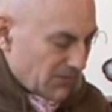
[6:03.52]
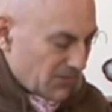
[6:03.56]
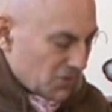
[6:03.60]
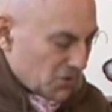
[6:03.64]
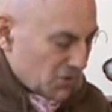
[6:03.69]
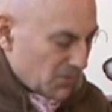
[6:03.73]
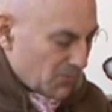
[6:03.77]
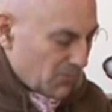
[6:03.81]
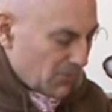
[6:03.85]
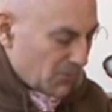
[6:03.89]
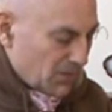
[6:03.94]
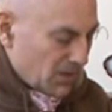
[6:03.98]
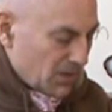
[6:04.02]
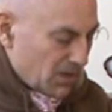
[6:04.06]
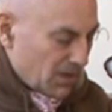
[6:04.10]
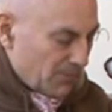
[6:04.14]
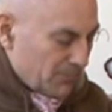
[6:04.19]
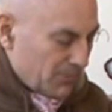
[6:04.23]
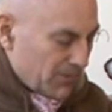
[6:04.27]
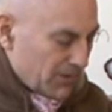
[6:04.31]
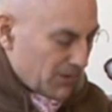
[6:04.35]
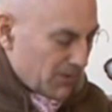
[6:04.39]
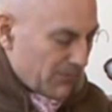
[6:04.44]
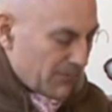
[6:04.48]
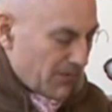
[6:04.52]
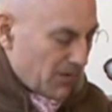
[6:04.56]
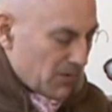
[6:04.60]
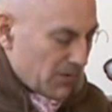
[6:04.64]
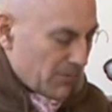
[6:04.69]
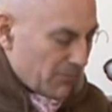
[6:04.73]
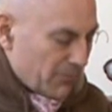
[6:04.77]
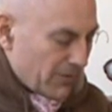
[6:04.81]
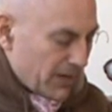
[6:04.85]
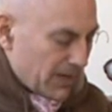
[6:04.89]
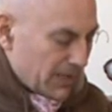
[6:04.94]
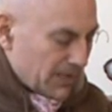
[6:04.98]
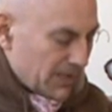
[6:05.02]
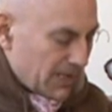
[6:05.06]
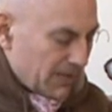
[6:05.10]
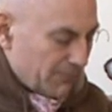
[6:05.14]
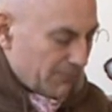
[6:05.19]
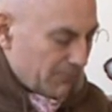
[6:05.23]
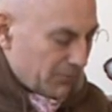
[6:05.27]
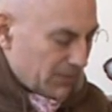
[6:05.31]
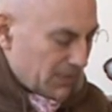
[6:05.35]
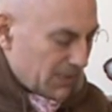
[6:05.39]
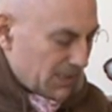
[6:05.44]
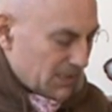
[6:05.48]
the Jamuna appeared very bright and
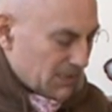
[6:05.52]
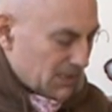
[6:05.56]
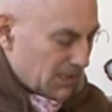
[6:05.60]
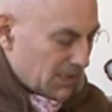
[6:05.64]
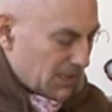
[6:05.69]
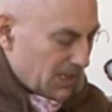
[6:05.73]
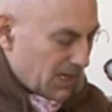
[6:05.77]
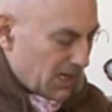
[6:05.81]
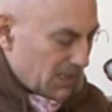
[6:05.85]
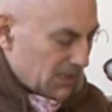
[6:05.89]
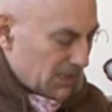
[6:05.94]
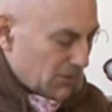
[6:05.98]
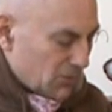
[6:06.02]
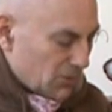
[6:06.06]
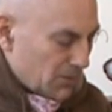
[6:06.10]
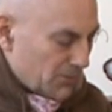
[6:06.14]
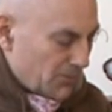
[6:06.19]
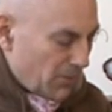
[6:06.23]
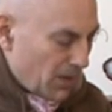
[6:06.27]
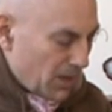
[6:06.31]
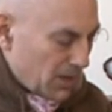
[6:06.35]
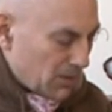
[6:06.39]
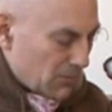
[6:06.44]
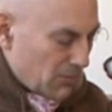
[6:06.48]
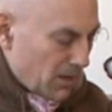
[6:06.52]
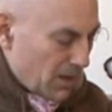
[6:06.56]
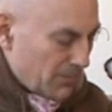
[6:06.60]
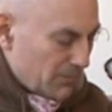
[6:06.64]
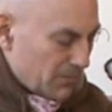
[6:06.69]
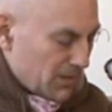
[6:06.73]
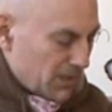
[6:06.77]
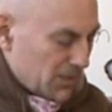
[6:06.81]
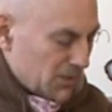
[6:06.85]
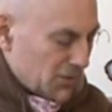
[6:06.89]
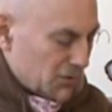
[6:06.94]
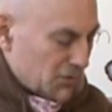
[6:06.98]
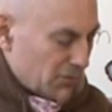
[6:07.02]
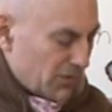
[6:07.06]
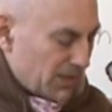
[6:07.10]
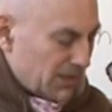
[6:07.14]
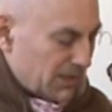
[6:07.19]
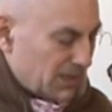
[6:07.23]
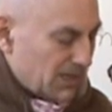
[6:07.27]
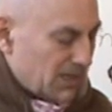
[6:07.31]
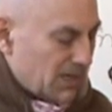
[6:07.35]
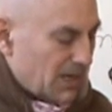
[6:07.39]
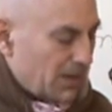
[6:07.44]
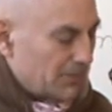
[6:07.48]
pleasing, and Lord Balaram enjoyed
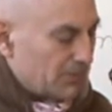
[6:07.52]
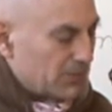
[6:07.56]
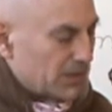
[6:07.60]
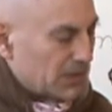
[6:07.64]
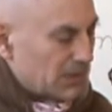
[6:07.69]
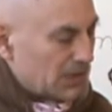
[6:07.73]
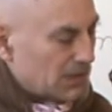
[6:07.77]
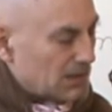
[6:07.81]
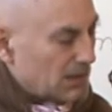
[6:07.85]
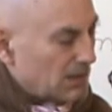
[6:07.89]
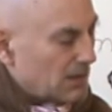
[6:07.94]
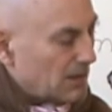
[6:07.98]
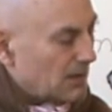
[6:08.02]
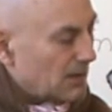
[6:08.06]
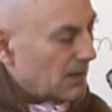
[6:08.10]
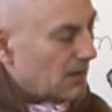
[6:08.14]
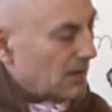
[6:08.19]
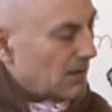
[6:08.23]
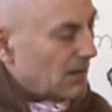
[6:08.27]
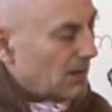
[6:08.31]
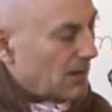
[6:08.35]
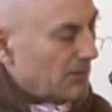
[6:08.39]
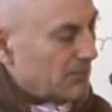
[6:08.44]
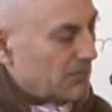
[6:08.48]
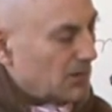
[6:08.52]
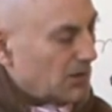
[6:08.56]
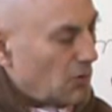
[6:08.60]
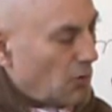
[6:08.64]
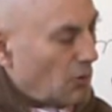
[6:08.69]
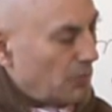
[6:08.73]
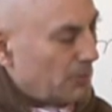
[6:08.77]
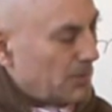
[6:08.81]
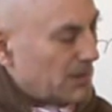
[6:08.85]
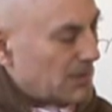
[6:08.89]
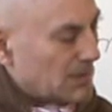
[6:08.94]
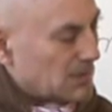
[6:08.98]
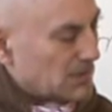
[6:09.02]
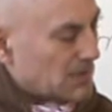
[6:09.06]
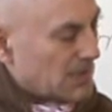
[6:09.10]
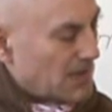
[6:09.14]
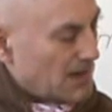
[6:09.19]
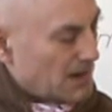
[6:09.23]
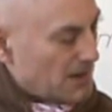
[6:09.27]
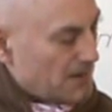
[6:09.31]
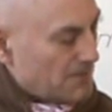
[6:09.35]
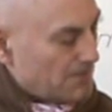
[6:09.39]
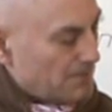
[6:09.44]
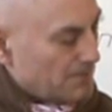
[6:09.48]
the company of the gopis
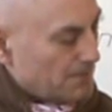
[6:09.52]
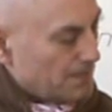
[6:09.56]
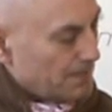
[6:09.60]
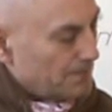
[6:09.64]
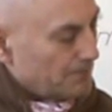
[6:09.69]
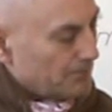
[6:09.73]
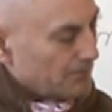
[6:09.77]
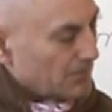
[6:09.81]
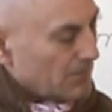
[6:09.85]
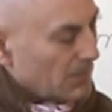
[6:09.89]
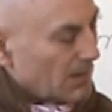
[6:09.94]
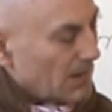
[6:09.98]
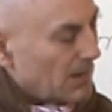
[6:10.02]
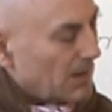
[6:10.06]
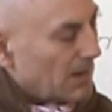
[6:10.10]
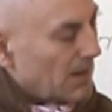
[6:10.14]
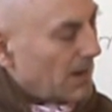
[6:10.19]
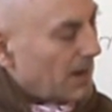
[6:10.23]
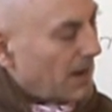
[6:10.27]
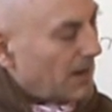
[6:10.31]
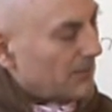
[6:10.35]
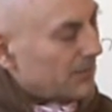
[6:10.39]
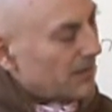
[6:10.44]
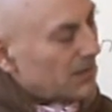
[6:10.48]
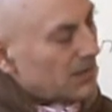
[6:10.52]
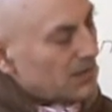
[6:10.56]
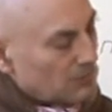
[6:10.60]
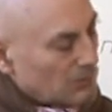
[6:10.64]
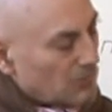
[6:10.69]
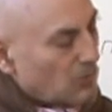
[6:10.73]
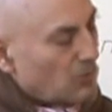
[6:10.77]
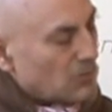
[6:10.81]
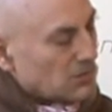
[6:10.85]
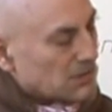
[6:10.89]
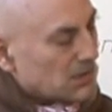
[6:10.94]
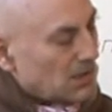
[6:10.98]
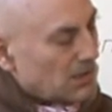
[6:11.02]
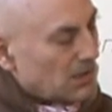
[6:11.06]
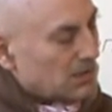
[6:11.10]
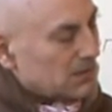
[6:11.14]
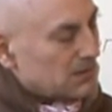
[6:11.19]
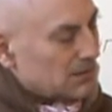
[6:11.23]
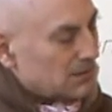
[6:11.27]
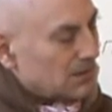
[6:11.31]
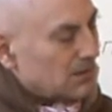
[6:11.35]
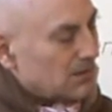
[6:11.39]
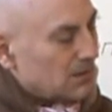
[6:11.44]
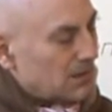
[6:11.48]
there. And then it goes
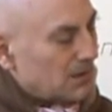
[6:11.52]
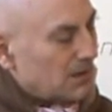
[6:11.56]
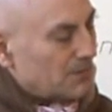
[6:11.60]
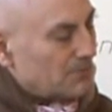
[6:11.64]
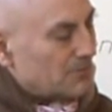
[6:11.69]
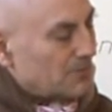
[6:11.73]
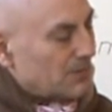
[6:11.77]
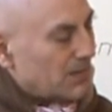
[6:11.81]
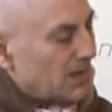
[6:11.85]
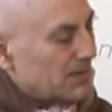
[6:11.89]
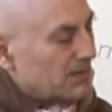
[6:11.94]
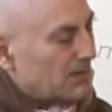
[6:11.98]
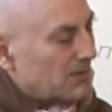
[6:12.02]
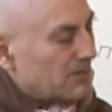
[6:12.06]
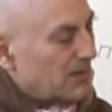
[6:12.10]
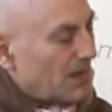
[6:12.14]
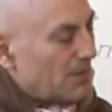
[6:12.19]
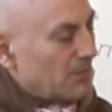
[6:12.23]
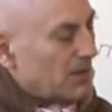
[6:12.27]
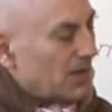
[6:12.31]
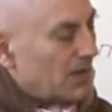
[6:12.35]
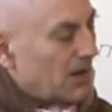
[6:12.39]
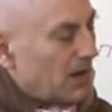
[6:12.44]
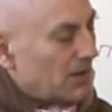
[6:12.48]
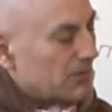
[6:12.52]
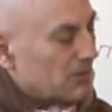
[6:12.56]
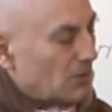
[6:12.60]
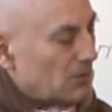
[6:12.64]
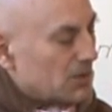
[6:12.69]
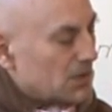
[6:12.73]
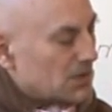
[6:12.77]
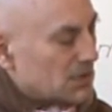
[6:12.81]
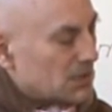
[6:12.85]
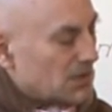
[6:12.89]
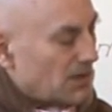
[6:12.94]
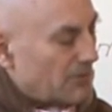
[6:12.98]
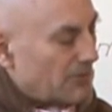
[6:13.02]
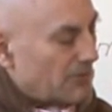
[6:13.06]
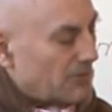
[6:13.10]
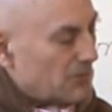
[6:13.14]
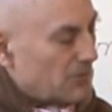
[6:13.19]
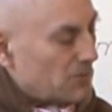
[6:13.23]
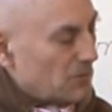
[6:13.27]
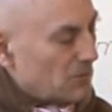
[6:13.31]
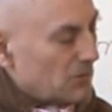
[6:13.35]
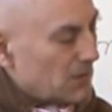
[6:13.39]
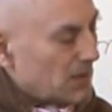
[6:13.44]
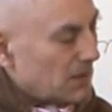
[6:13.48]
on that the demigod known as
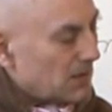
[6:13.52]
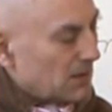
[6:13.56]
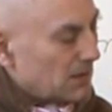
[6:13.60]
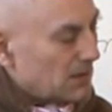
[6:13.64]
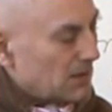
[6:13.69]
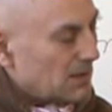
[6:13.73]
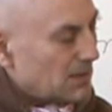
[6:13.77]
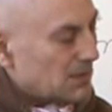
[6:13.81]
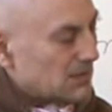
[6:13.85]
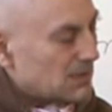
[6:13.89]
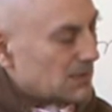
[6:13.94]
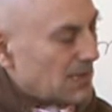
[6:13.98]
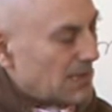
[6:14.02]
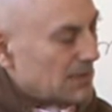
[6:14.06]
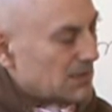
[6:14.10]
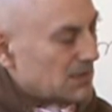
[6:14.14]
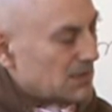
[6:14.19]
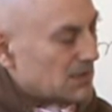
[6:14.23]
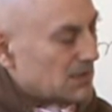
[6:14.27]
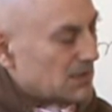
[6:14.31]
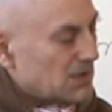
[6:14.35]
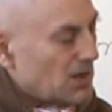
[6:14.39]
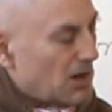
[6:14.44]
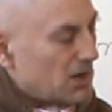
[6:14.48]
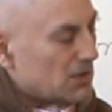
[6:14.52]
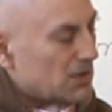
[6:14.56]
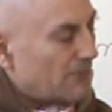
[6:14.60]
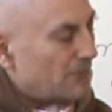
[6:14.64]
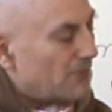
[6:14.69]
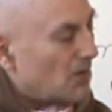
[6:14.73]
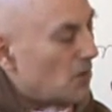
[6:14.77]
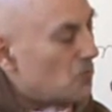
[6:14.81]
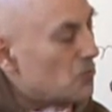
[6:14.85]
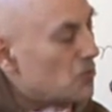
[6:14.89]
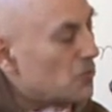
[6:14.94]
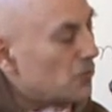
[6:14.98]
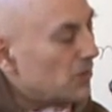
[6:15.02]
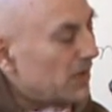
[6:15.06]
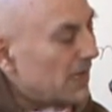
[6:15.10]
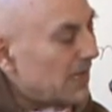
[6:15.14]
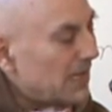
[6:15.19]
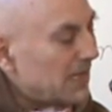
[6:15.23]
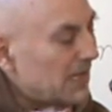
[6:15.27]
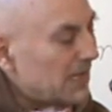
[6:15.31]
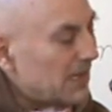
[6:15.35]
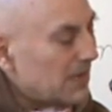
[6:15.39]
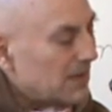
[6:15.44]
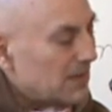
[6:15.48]
Varuna sent his daughter
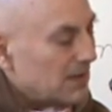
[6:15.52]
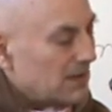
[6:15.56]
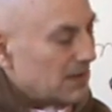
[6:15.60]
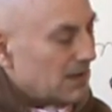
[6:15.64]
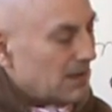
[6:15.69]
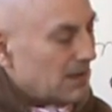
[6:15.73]
Varuni